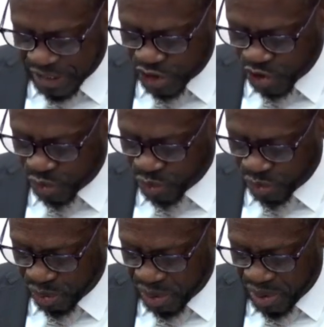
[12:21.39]

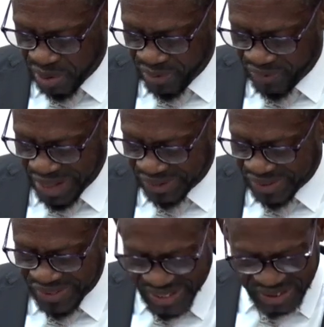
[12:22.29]
ensure
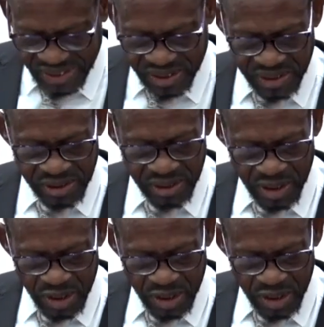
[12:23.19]
that this